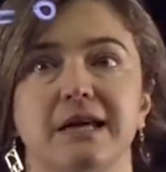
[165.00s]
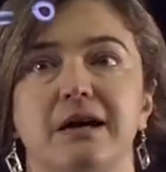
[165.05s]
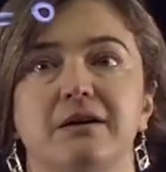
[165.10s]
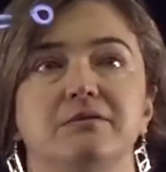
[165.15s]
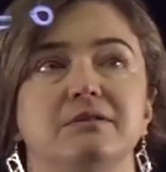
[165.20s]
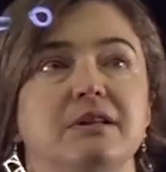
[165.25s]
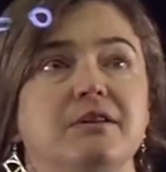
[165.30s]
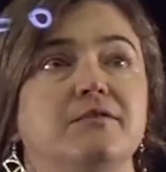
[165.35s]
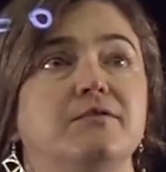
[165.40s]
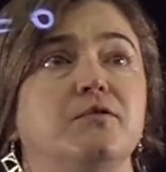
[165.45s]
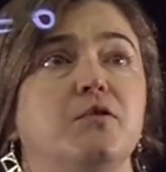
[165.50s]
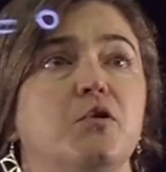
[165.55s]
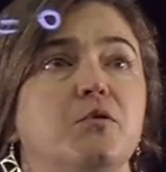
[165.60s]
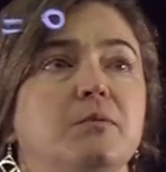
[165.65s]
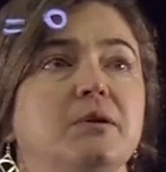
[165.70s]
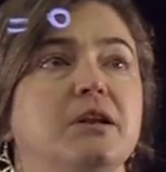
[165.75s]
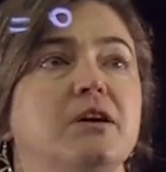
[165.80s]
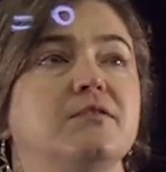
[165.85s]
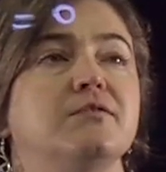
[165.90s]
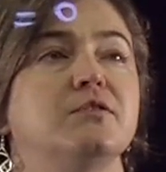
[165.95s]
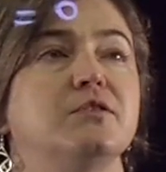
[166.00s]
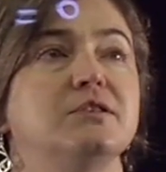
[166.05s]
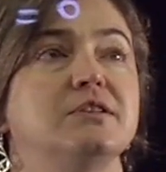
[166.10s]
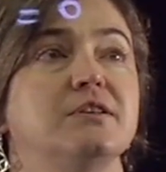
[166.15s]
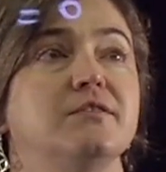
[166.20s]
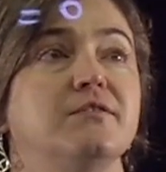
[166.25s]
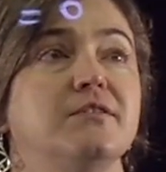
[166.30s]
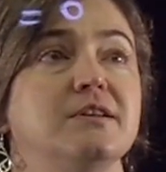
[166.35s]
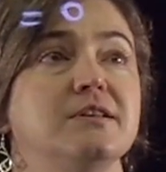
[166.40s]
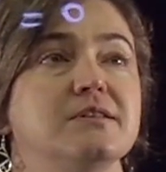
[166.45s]
down the formula for
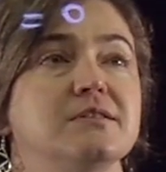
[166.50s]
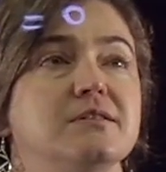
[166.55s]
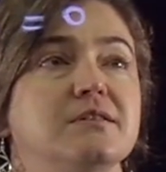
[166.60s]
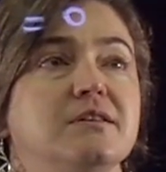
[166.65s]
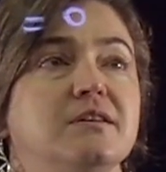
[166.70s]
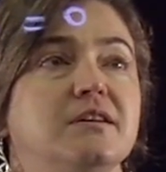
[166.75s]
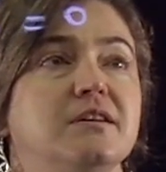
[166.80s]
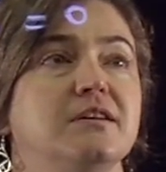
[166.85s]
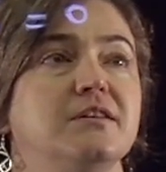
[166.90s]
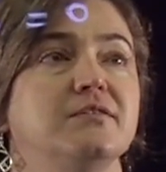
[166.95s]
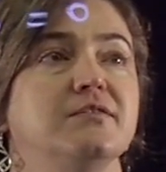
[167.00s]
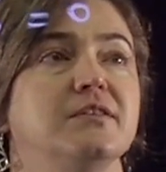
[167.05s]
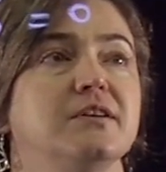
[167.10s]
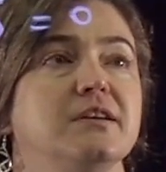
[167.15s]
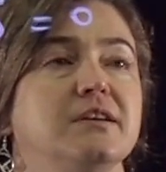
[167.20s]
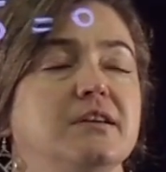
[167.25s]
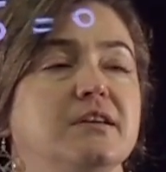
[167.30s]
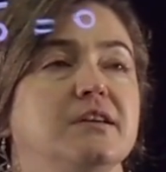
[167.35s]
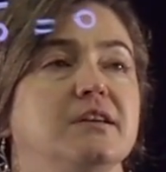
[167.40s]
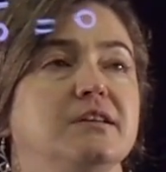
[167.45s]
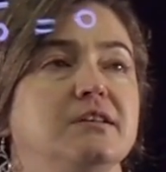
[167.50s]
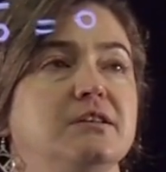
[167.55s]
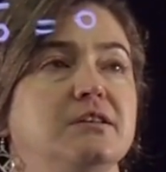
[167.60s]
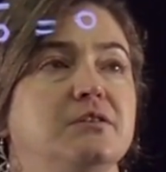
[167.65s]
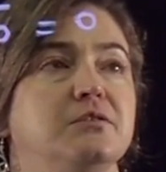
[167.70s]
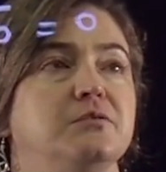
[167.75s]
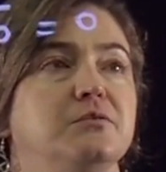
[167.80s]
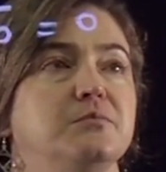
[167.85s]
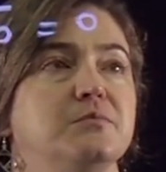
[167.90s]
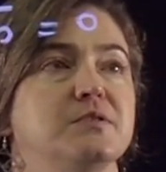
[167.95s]
difference of
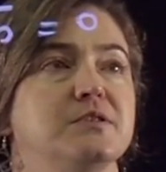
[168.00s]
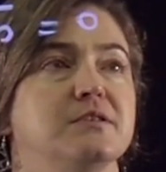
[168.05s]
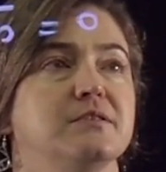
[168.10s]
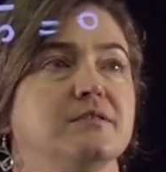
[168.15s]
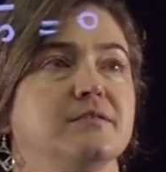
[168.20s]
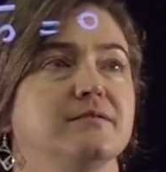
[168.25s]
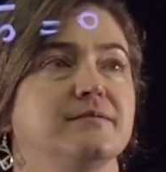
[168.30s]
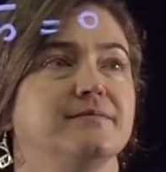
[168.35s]
cubes.